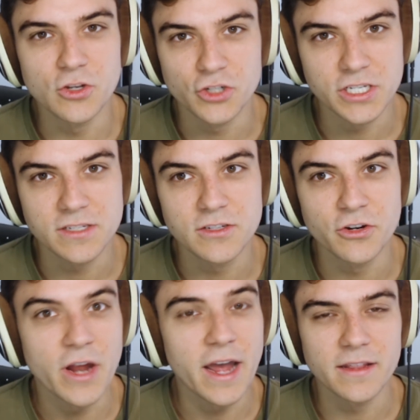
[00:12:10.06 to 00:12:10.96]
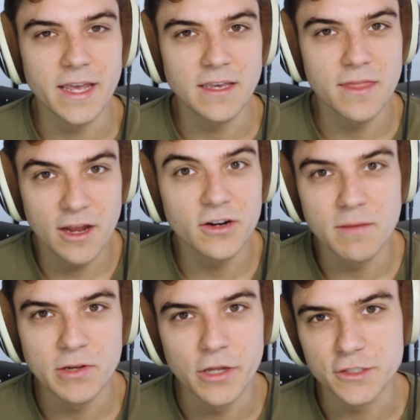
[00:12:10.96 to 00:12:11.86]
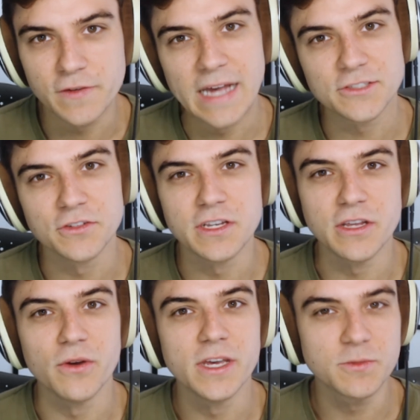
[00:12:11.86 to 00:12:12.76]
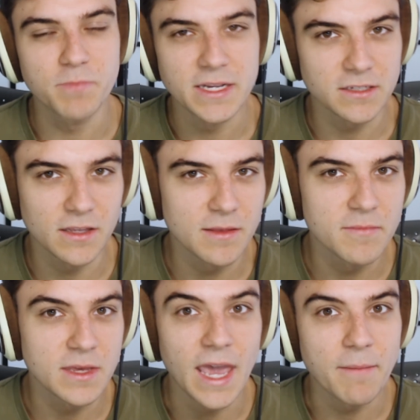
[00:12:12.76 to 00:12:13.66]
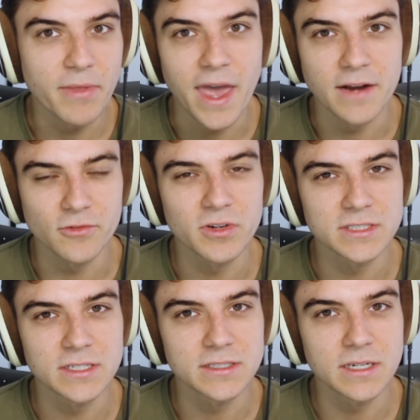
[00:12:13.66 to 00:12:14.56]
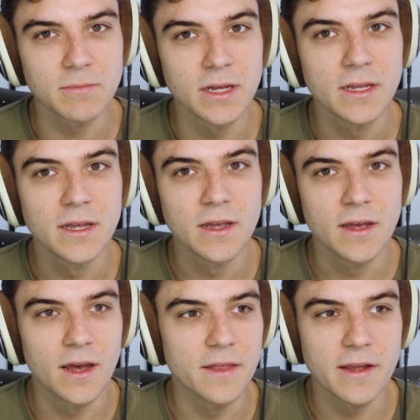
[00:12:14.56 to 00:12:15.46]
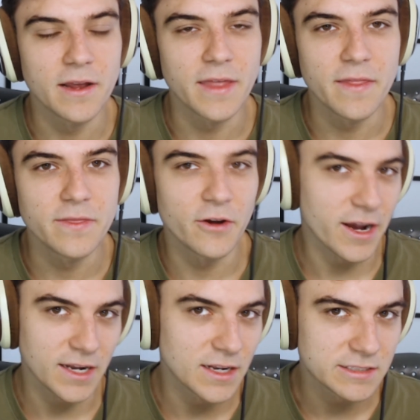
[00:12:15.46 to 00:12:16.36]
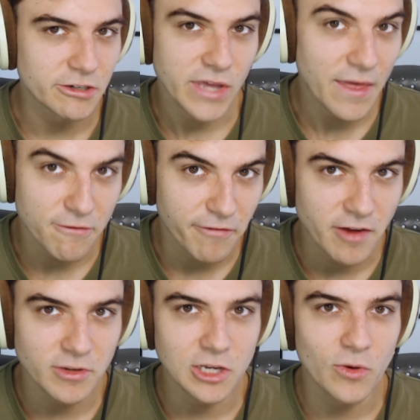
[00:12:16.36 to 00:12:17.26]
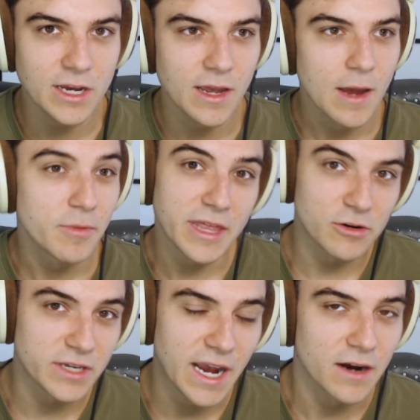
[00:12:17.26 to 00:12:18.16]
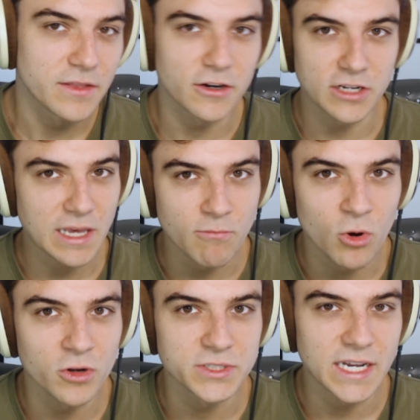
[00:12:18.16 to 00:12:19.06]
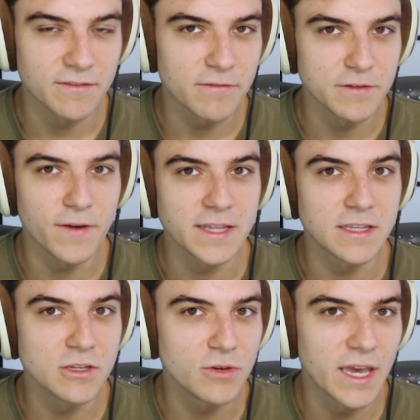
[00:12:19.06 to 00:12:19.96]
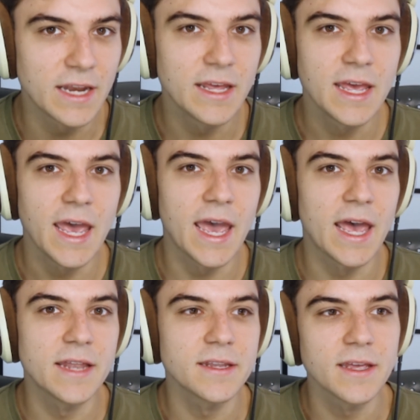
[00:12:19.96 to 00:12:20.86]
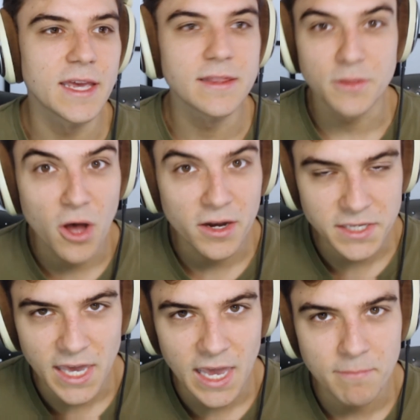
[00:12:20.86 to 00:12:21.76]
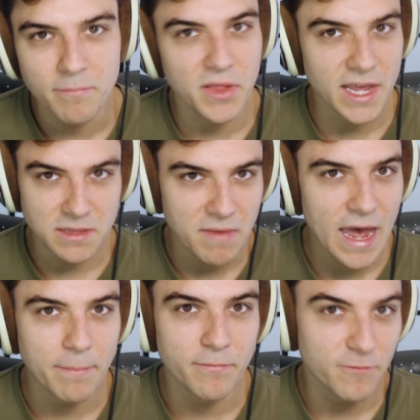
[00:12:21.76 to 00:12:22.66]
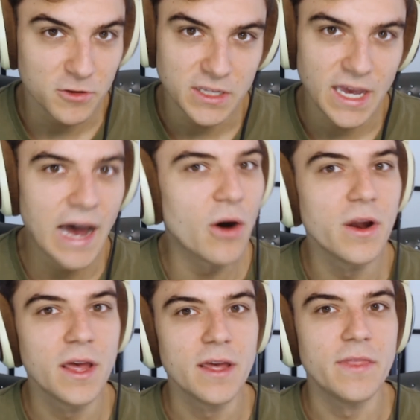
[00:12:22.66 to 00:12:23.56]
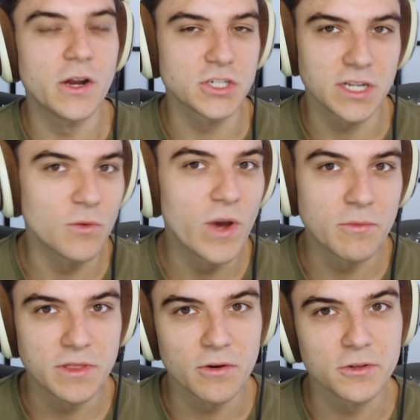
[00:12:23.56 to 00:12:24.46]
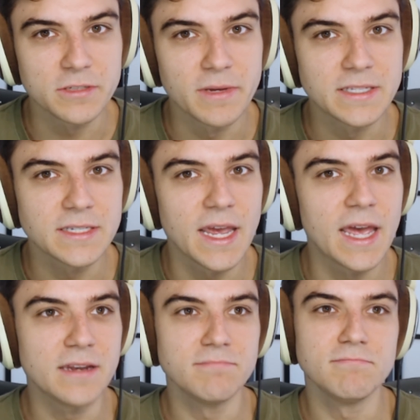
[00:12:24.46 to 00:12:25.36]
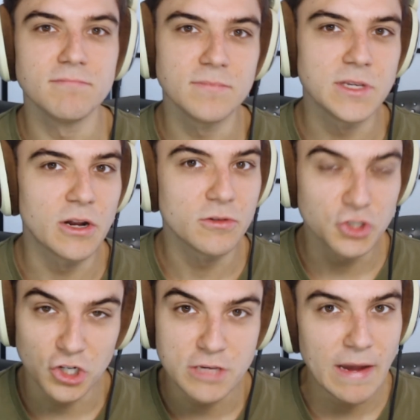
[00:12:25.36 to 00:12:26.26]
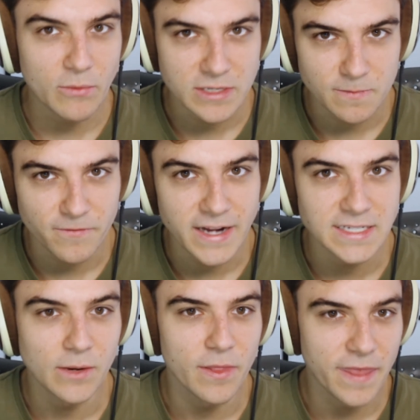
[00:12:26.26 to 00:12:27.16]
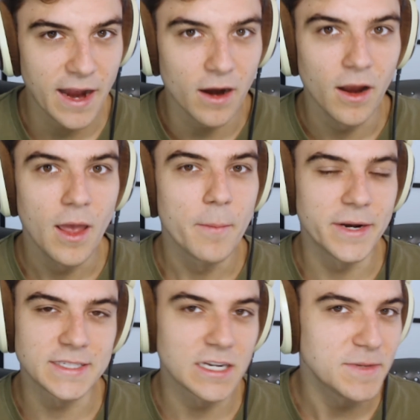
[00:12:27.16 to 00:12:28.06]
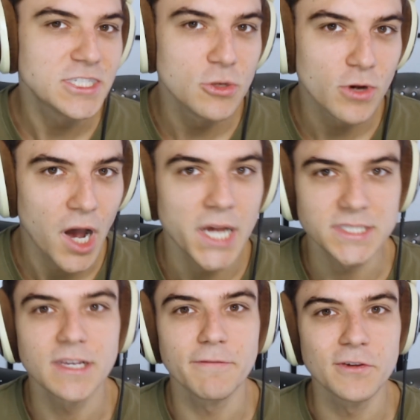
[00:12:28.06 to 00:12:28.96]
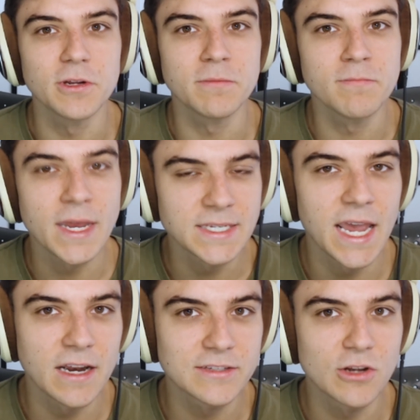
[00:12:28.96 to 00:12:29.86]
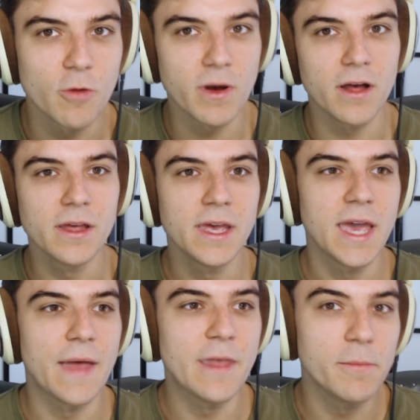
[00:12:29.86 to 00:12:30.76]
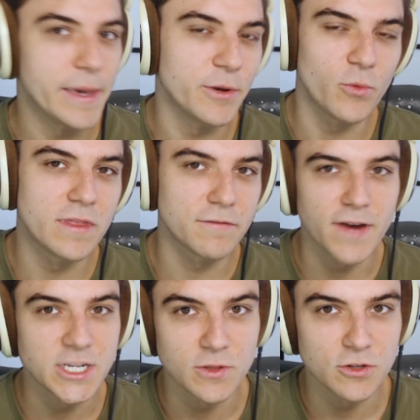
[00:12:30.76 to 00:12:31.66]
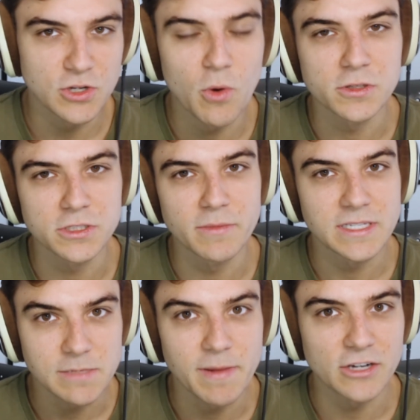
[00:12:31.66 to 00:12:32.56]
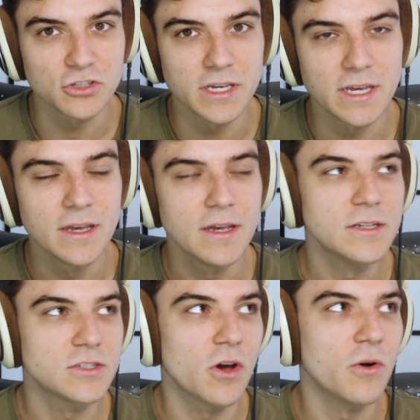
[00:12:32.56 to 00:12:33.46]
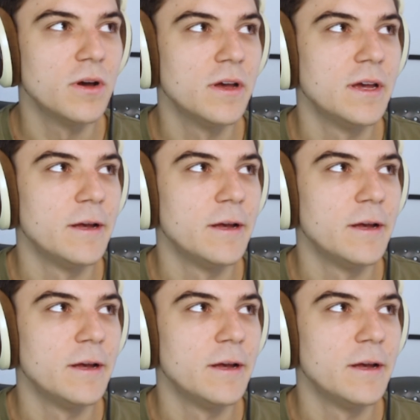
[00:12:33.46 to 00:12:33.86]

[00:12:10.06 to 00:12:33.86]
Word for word: you're just you're not like they're gonna build ults faster than you is basically the, the game plan of Orisa and Sigma. Uh, they're, they're not going to necessarily end the fight really quick, but they don't care. They're going to get more ults out of every fight than you get. And in the long game, playing the map fully out, they're just going to win with their ultimates. And, you know, sure, you might win some fights here and there, but it's going to be too costly for you to maintain a snowball. And they'll be able to win the fights when there's no ultimates, especially. So